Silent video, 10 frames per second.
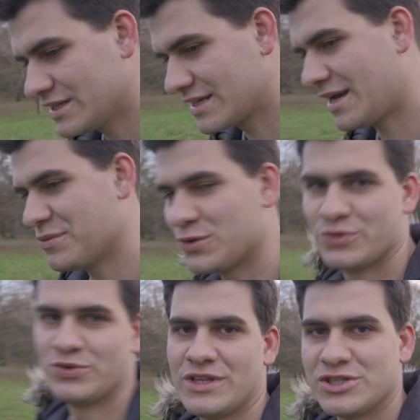it came
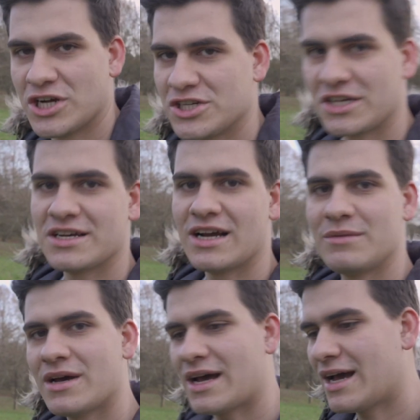to the judging
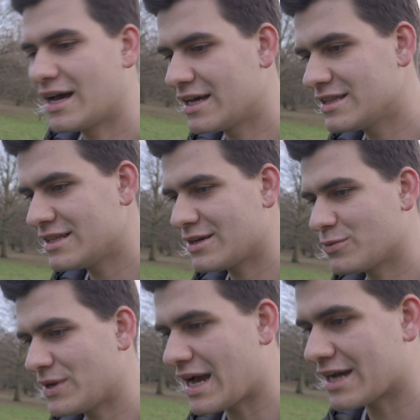time and
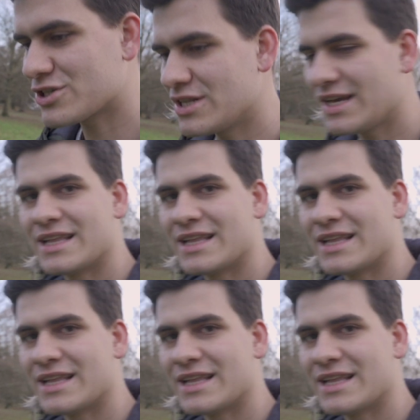we actually